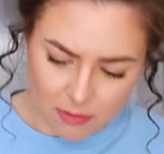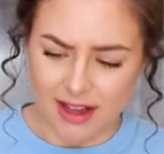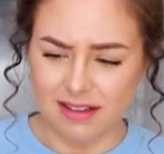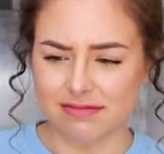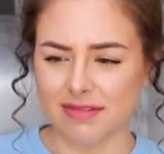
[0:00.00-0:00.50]

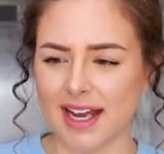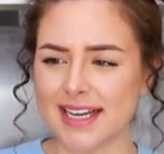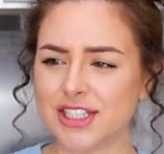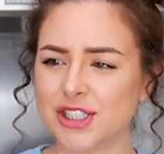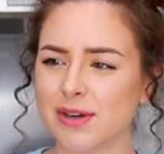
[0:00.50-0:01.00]
well, I
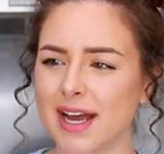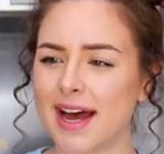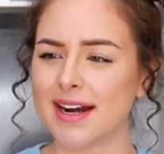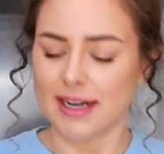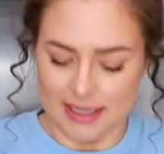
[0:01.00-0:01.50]
guess you
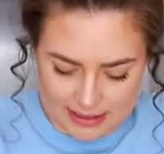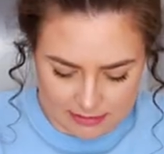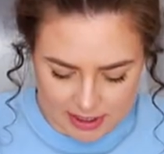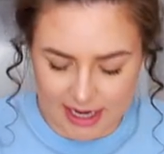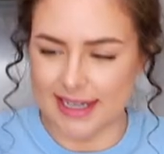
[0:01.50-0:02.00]
can a,
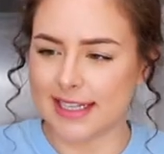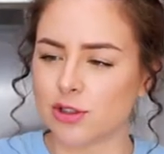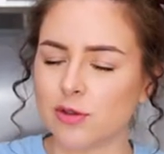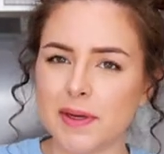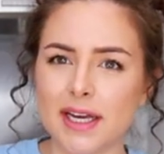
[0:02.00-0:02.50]
a
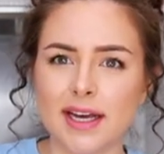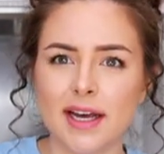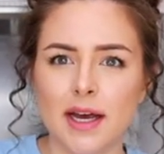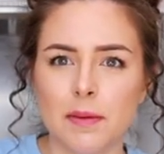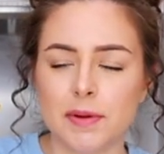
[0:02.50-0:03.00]
little bit,
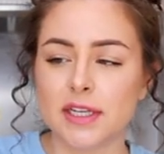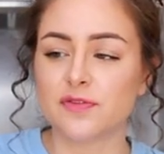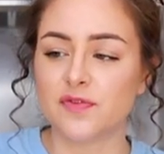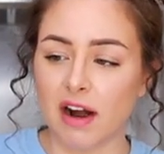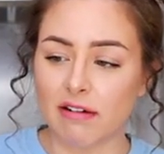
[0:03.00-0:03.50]
but it's
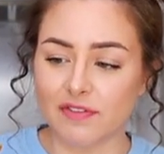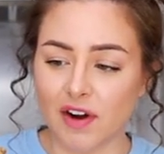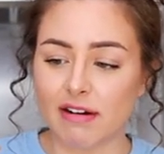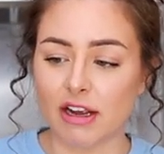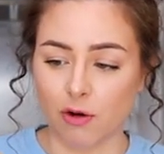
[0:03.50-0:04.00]
very,
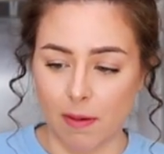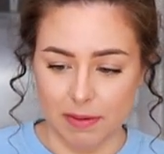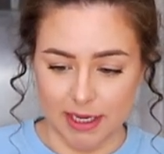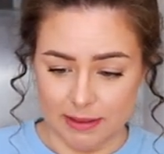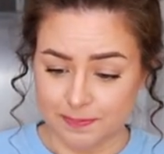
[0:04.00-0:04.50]
very
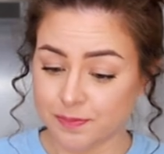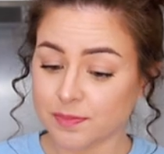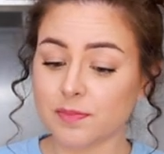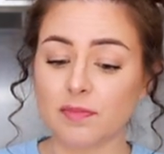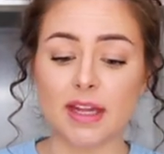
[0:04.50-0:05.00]
crumbly.
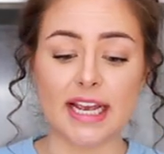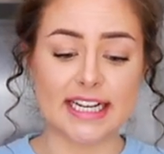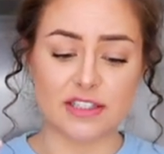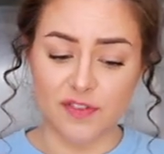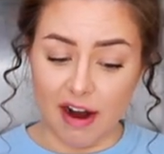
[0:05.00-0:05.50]

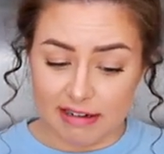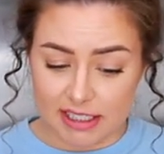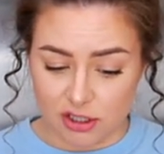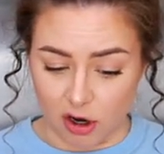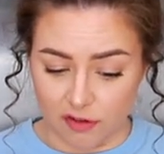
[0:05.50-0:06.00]
It's very
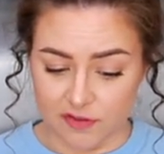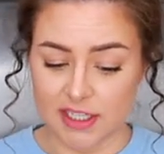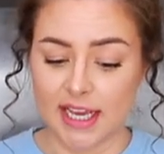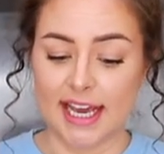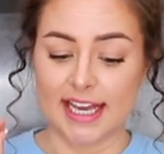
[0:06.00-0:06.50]
soft.
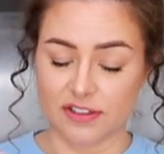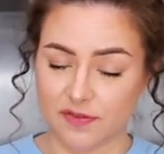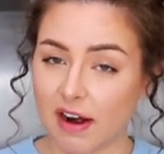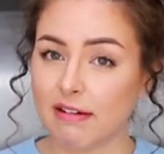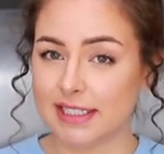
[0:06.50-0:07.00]
It's
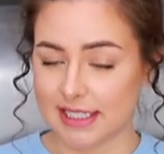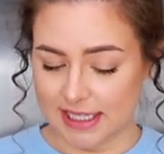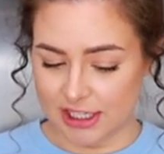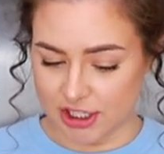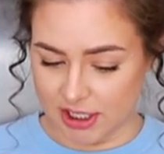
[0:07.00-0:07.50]
very
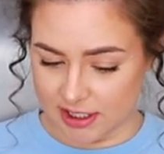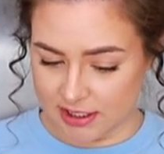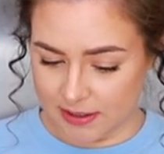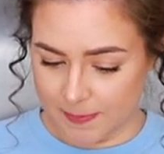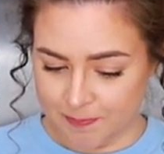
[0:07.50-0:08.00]

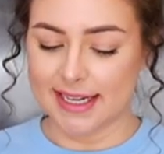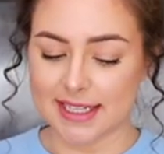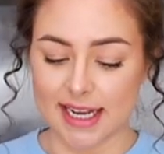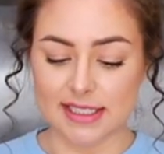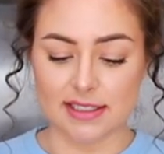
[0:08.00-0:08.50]
delicious. It
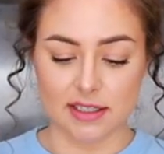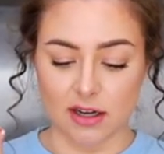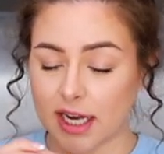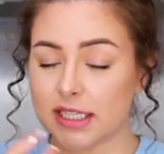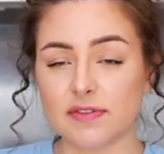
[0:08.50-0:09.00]
tastes
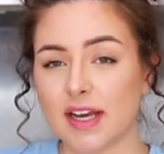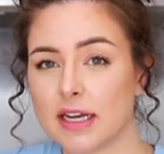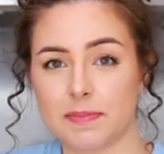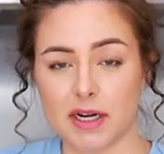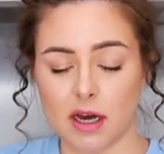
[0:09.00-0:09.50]
kind of like
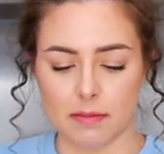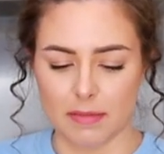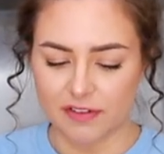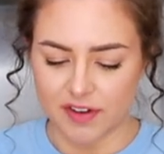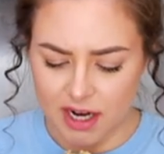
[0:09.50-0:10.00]
a banana
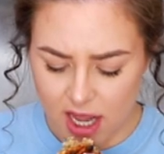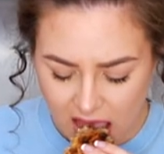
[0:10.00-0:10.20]
muffin.